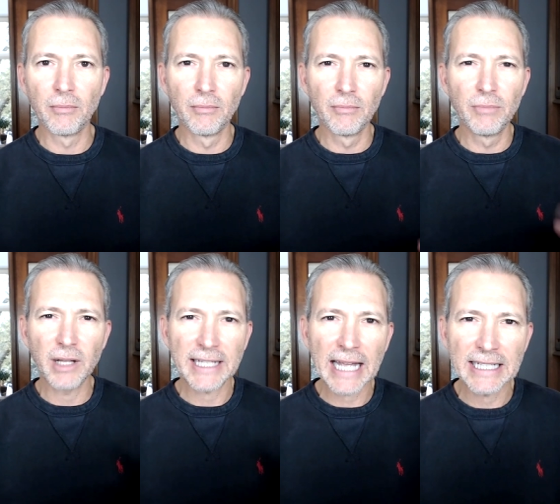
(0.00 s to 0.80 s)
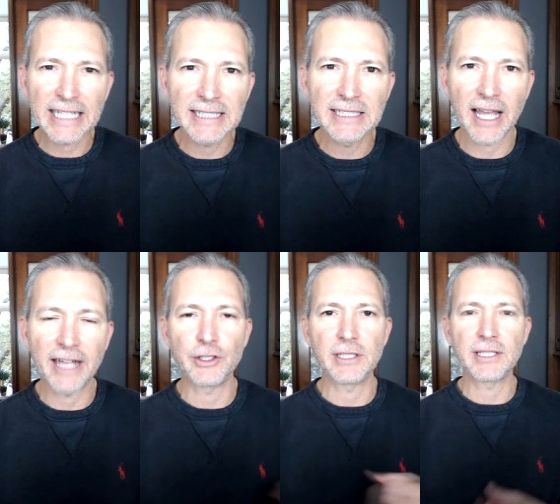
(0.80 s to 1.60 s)
like, and the
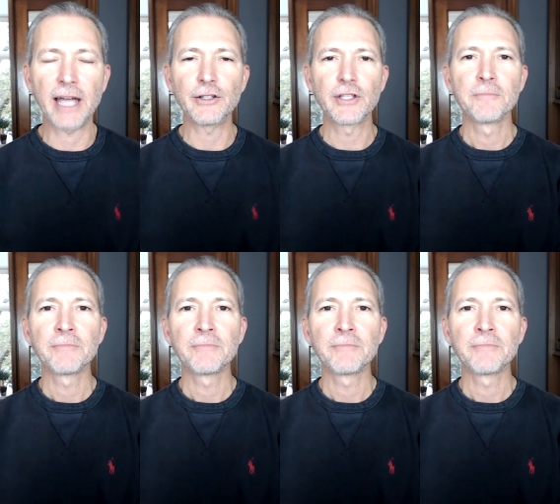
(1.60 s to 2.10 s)
insiders, insiders.